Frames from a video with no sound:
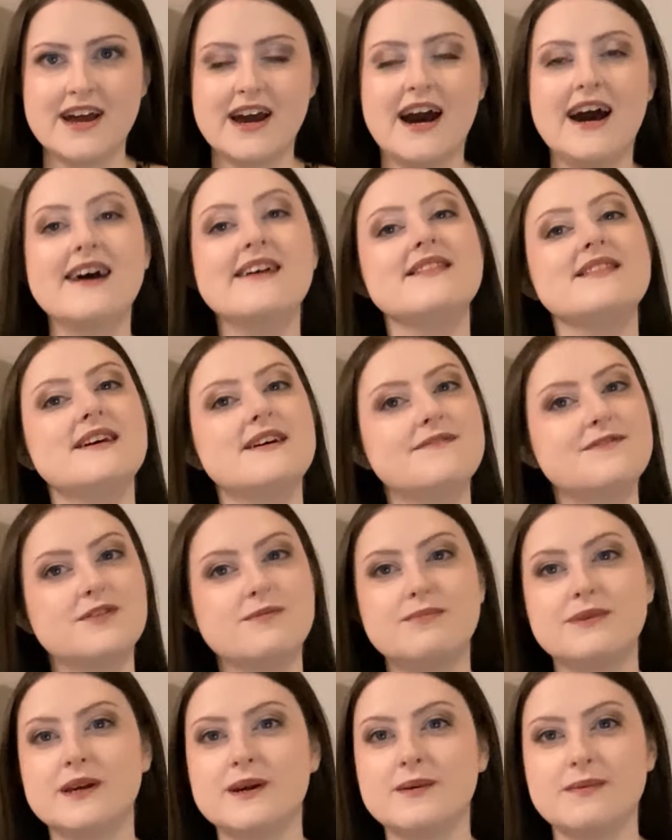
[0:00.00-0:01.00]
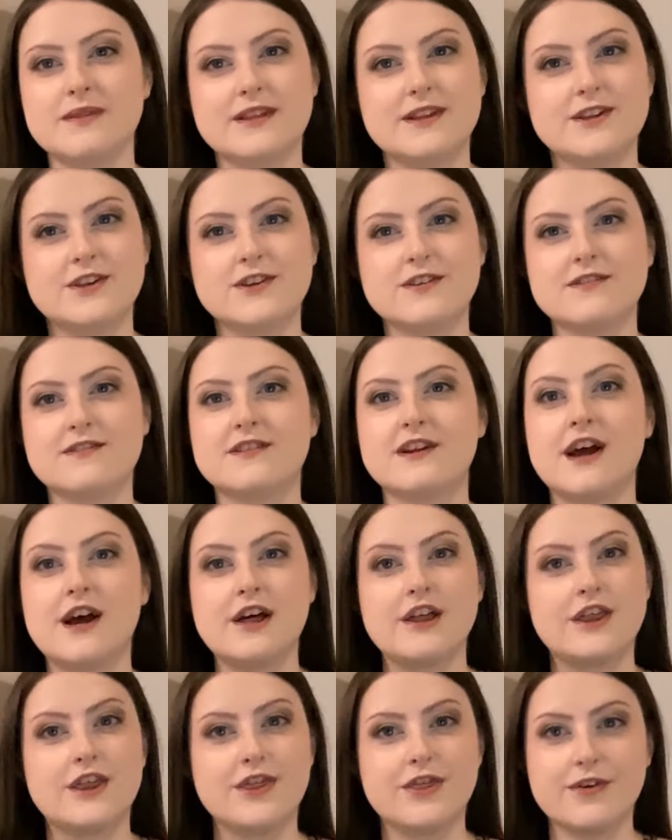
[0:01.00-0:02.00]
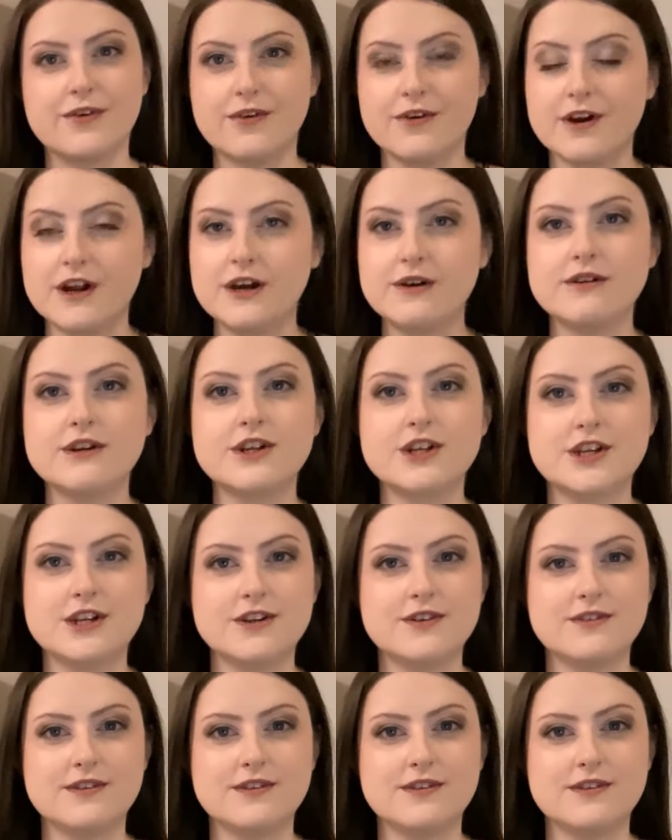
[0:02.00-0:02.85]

I love to be able to just throw a shoe